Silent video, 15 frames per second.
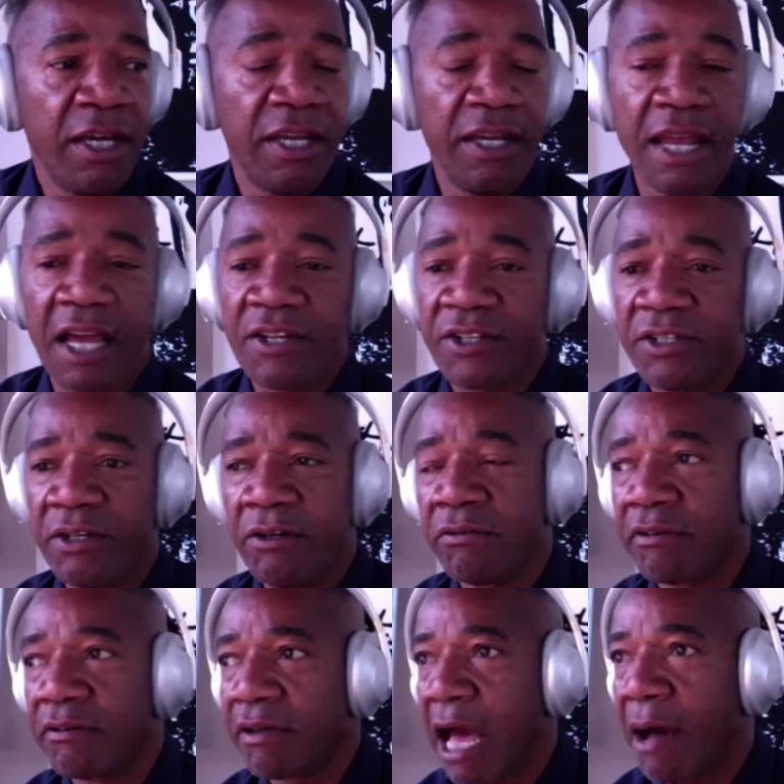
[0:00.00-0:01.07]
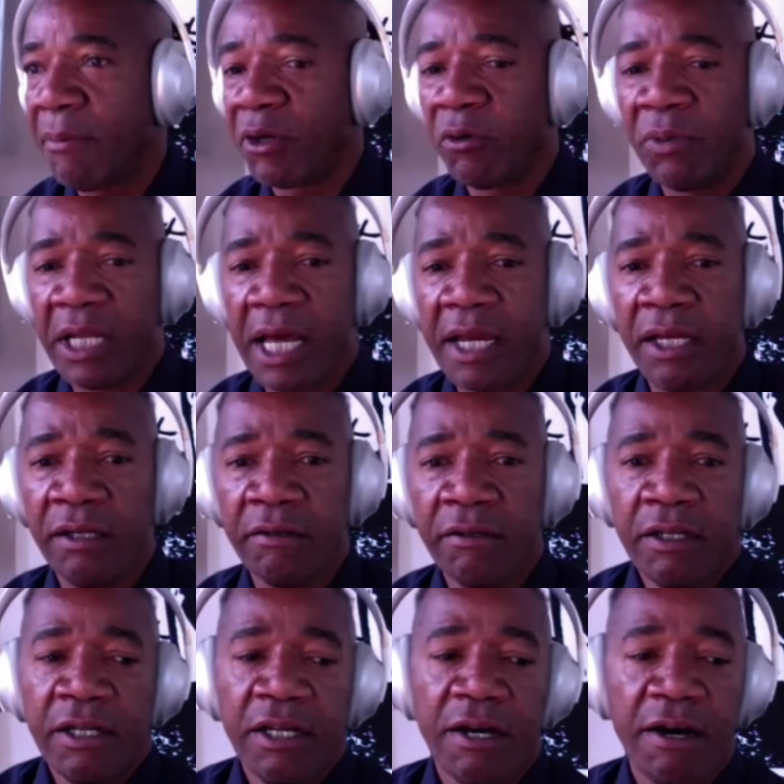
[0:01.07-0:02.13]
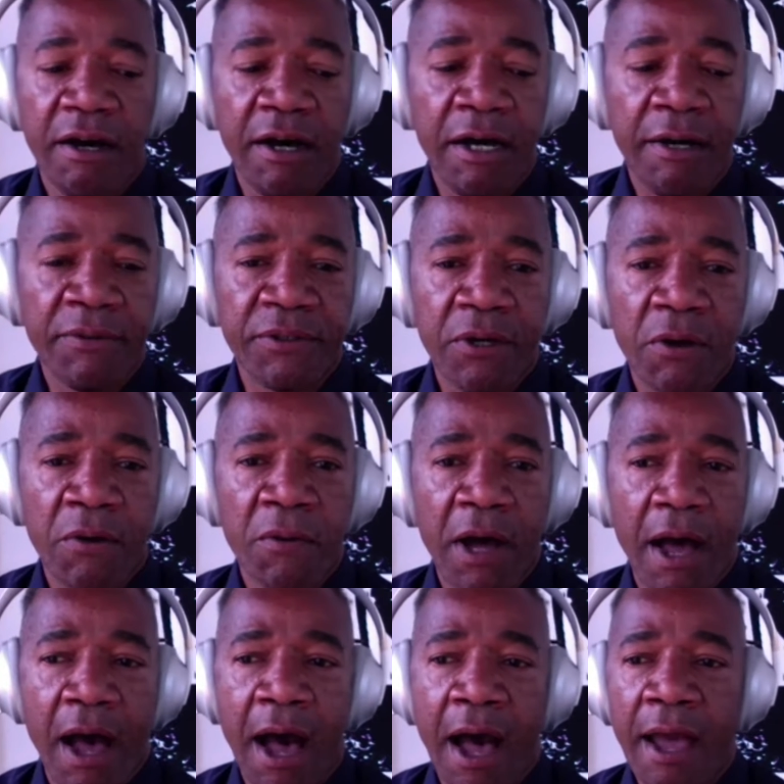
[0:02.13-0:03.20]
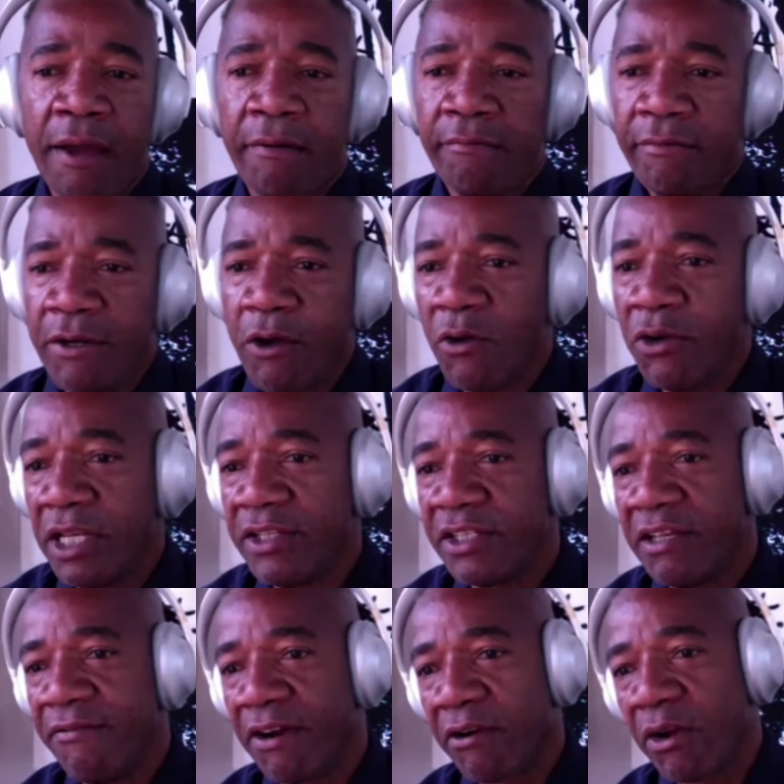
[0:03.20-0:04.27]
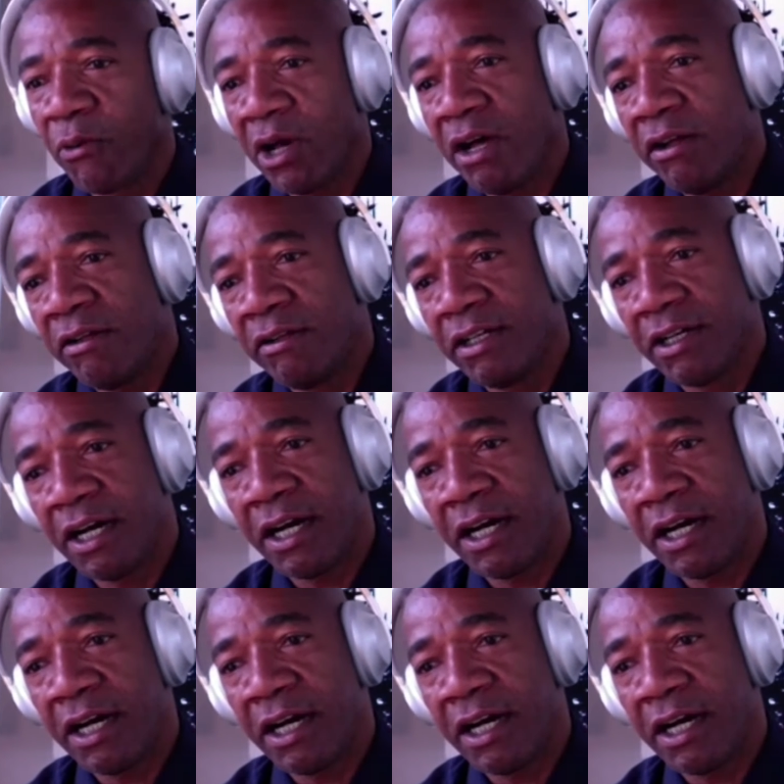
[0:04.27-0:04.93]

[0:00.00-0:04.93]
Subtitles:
National Capital Planning. So I know D.C. very well.